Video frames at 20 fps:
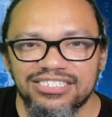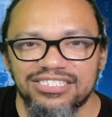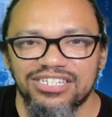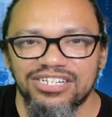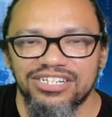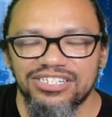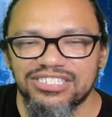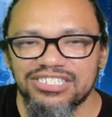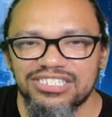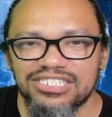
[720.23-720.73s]

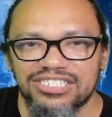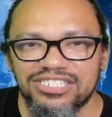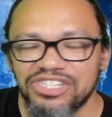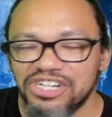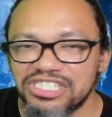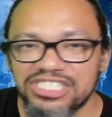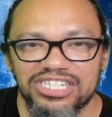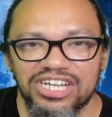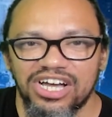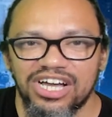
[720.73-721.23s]
her to
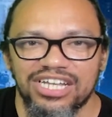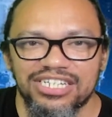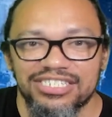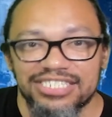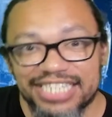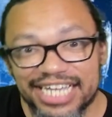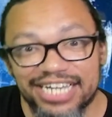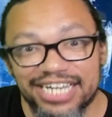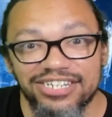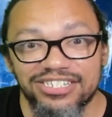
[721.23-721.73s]
turn it on,
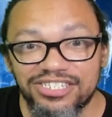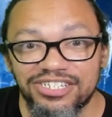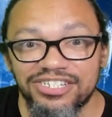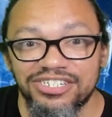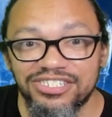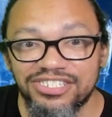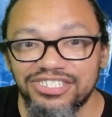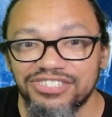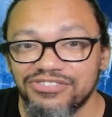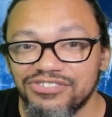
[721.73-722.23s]
dares her
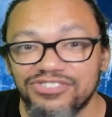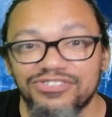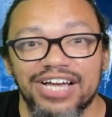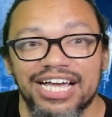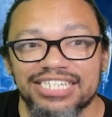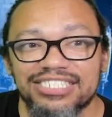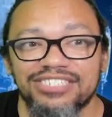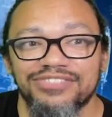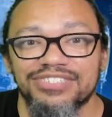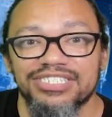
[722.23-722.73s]
to,
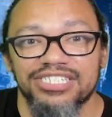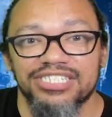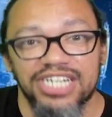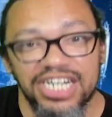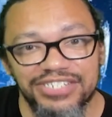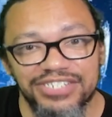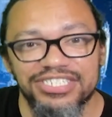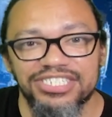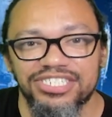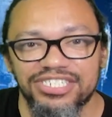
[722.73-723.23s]
tries to
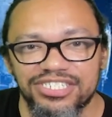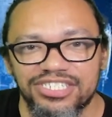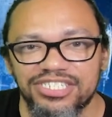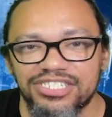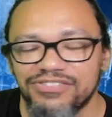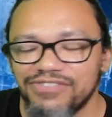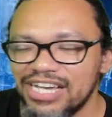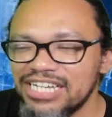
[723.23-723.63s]
encourage her to,